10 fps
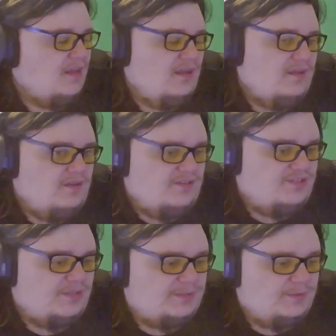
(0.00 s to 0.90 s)

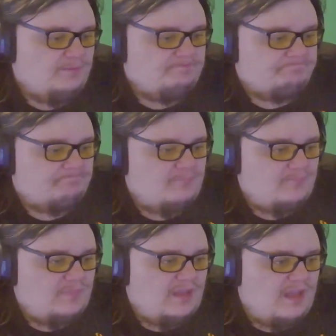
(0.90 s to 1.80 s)
So
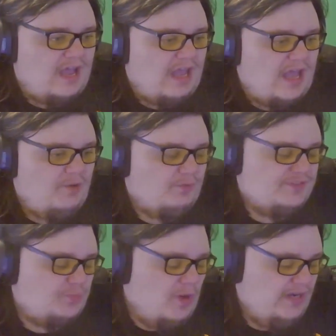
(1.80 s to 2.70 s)
I was
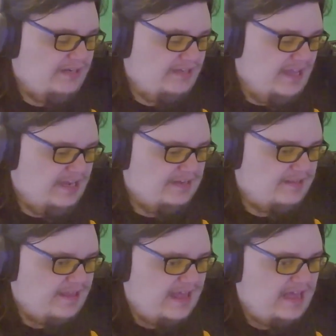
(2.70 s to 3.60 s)
wanting to get into
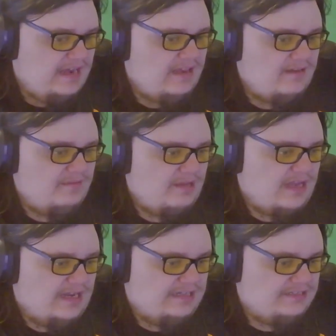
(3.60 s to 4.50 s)
that
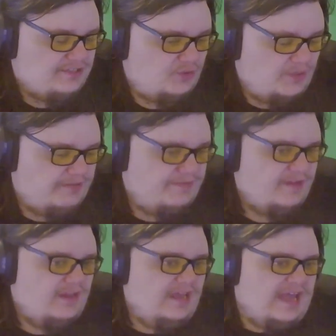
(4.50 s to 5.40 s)
to sort of,
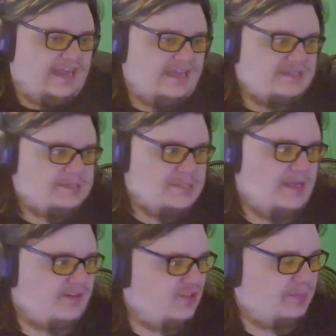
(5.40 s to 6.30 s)
I guess,
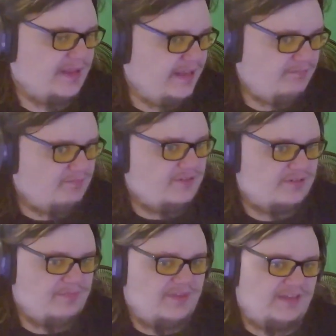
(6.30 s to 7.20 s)
explain some
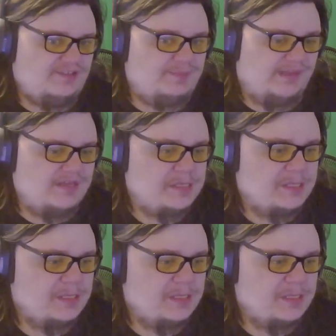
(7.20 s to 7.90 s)
things, because